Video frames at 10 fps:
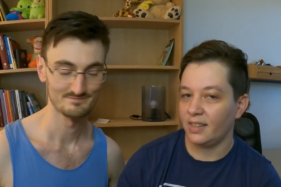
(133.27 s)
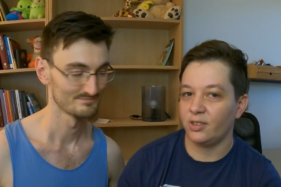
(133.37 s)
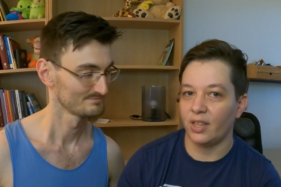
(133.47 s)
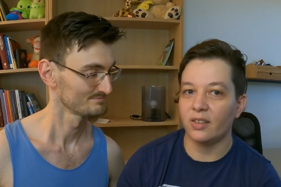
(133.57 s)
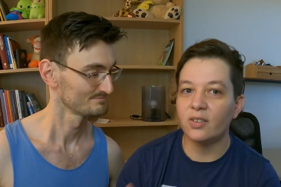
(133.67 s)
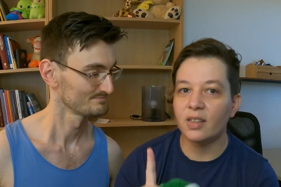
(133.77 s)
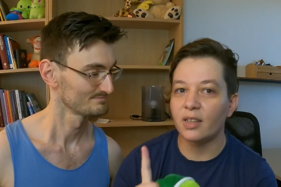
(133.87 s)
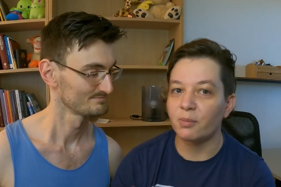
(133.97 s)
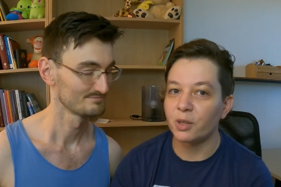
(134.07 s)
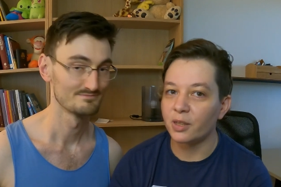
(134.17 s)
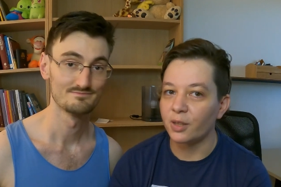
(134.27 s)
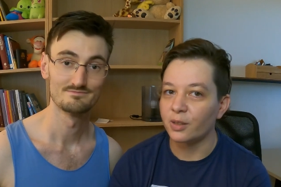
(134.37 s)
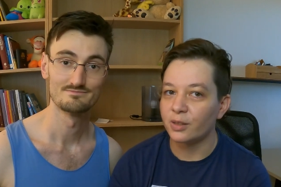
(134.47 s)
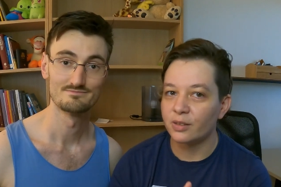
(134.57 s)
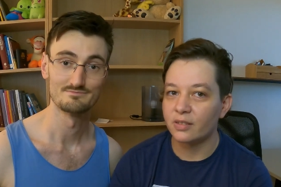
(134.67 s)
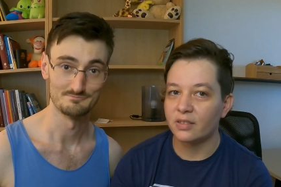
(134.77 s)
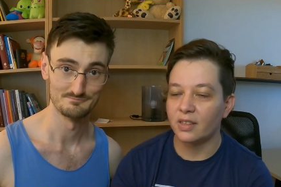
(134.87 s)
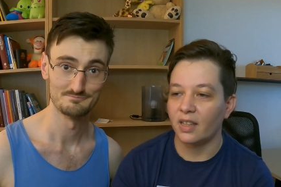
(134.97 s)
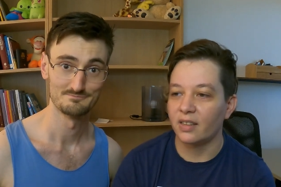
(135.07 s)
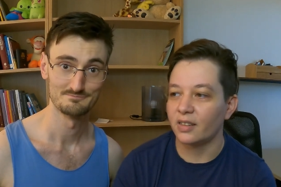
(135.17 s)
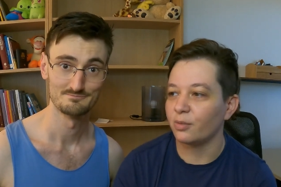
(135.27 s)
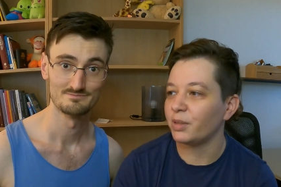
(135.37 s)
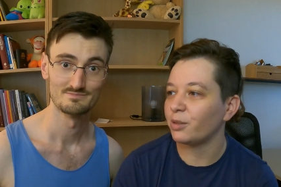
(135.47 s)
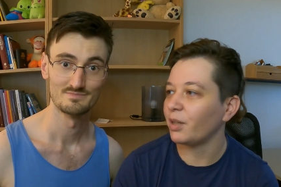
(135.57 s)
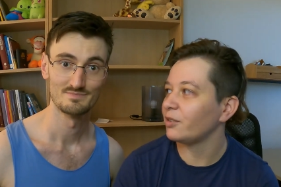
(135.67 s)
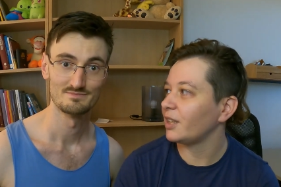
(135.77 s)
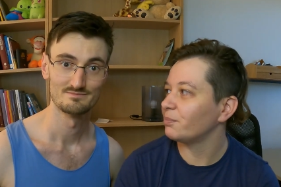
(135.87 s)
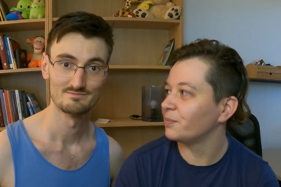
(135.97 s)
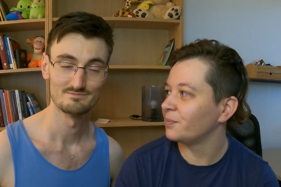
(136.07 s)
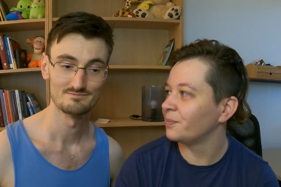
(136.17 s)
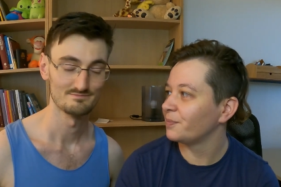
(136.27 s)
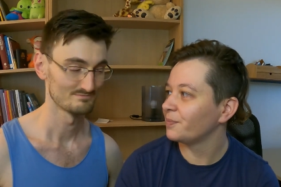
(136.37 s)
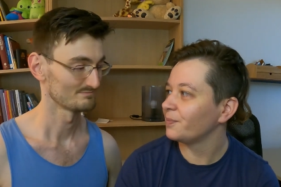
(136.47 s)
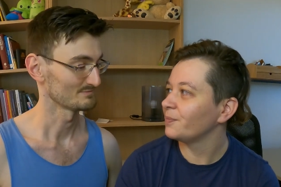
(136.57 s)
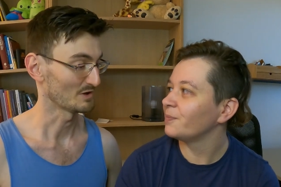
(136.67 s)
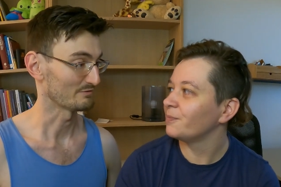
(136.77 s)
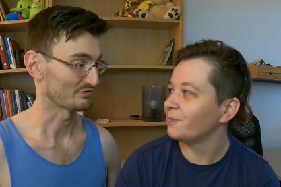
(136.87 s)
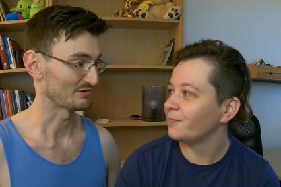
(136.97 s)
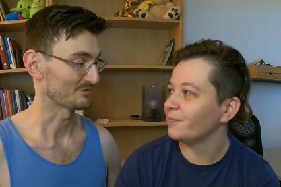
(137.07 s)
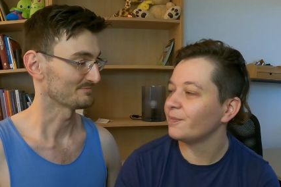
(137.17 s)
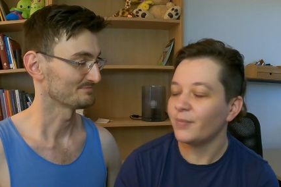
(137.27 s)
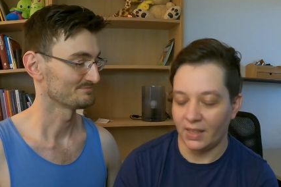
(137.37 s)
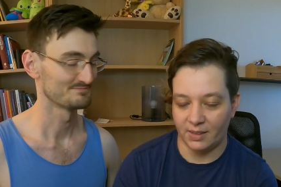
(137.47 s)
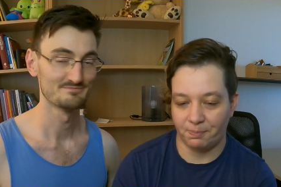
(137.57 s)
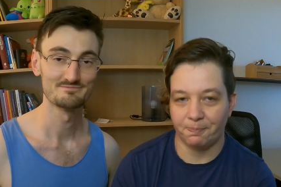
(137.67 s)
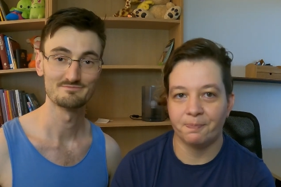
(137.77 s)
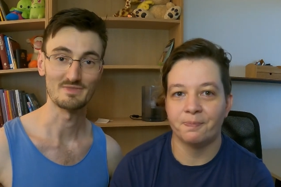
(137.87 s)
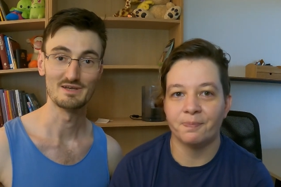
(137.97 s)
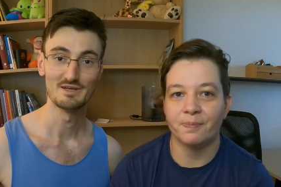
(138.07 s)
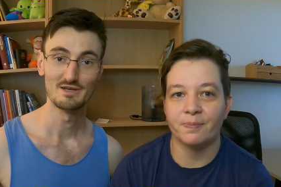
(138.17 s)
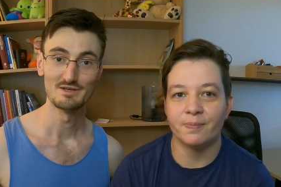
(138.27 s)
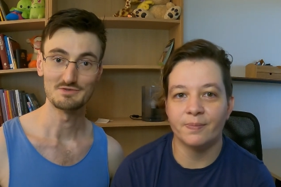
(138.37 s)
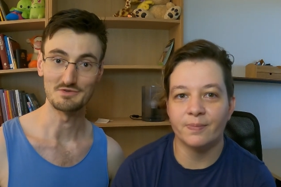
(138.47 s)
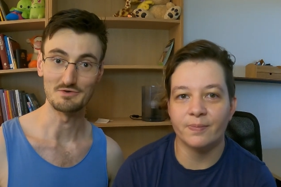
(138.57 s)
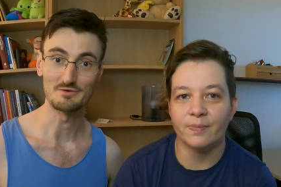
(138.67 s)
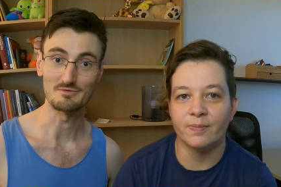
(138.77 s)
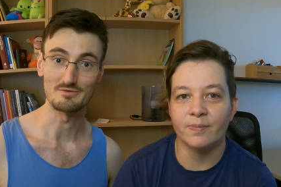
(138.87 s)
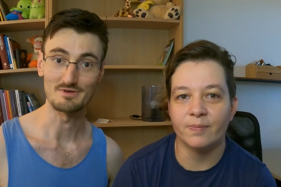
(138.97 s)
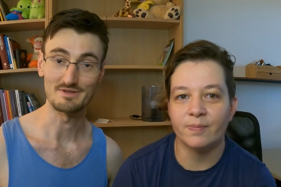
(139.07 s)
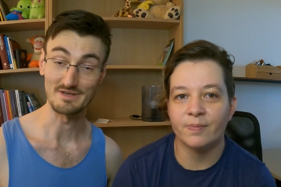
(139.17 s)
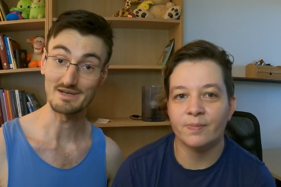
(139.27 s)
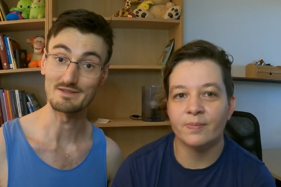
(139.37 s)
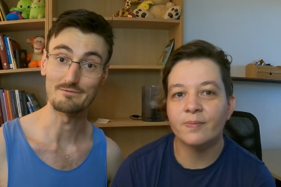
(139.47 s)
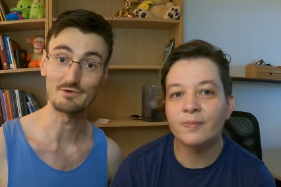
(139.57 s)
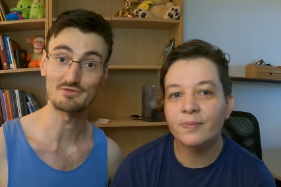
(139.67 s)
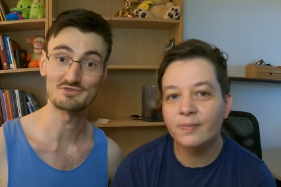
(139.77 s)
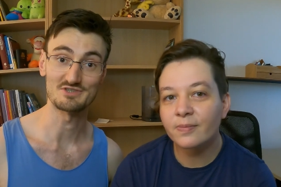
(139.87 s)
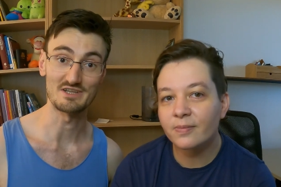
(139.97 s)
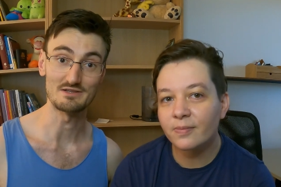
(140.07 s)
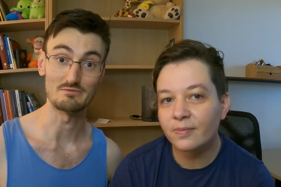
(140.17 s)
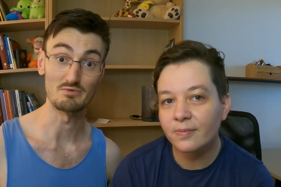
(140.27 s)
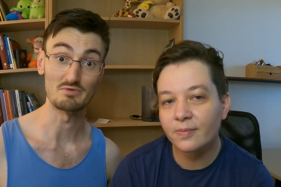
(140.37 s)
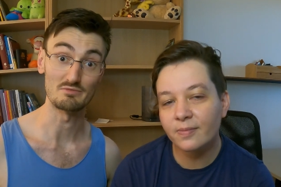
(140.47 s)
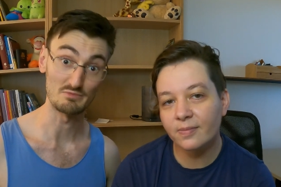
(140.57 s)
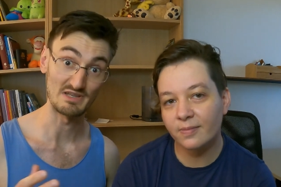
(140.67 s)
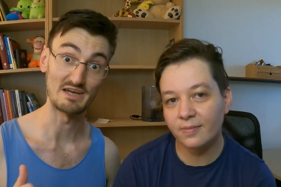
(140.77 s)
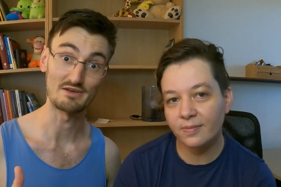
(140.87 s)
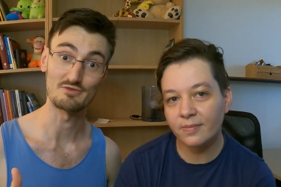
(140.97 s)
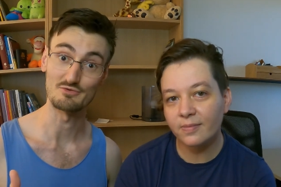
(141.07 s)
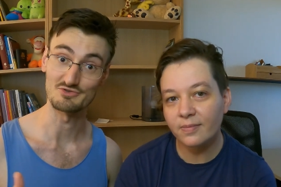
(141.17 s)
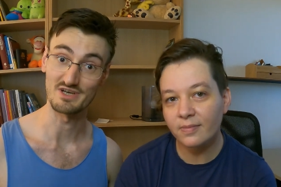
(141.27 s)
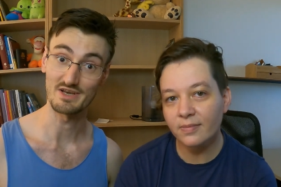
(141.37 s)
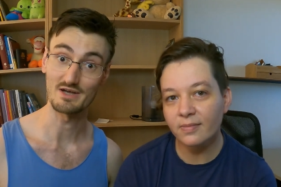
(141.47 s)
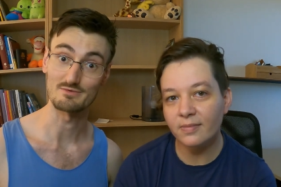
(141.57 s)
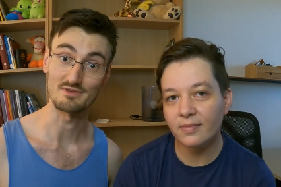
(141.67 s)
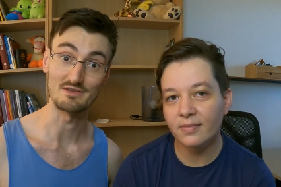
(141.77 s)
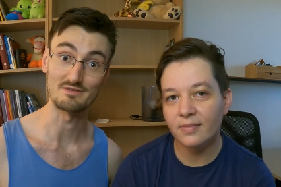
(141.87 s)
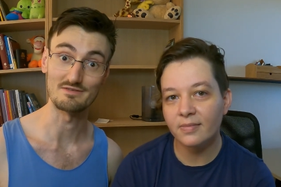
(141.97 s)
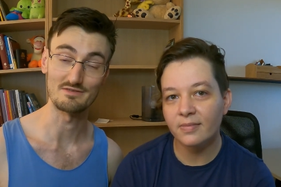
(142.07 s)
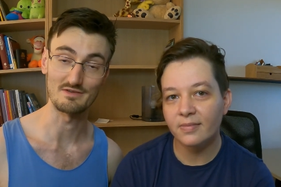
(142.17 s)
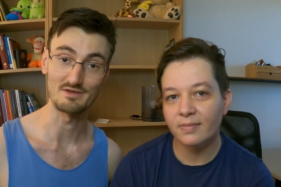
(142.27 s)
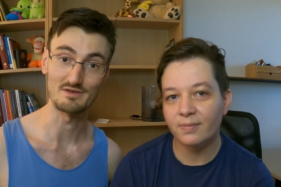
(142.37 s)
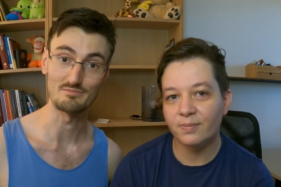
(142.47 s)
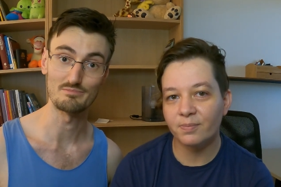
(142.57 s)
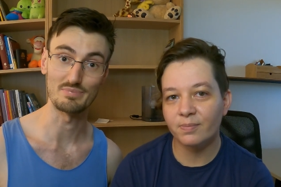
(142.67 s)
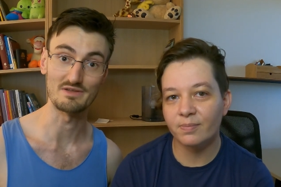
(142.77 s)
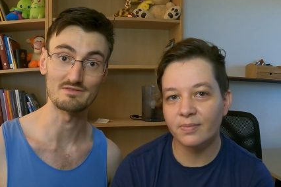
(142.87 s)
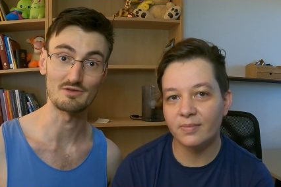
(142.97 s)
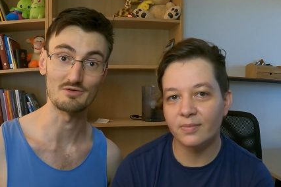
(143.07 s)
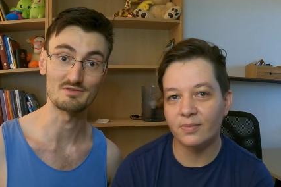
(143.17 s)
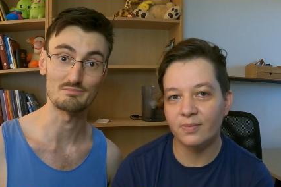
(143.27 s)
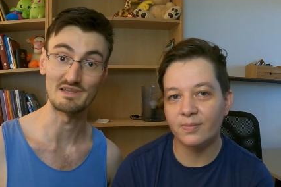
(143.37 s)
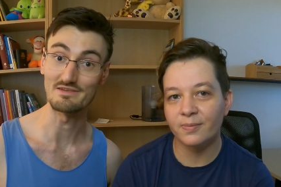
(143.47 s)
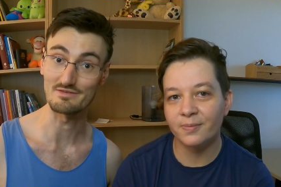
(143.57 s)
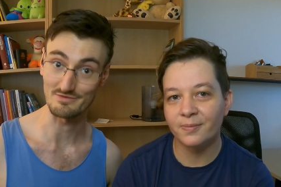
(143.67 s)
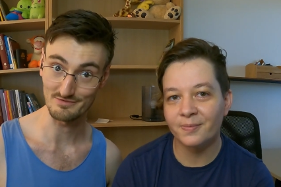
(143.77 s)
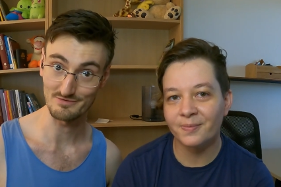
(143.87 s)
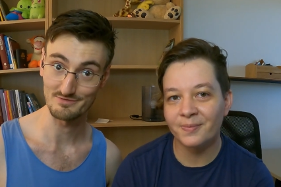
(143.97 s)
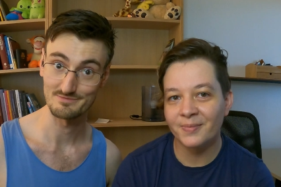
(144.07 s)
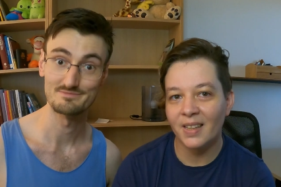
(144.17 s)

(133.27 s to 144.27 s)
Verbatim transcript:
Speaker 1: the channel and I'm gonna tell a little bit about them. Obviously. Yes.
Speaker 2: So yeah, the first channel we would, we would like to shout out is uh, Pinned on Places.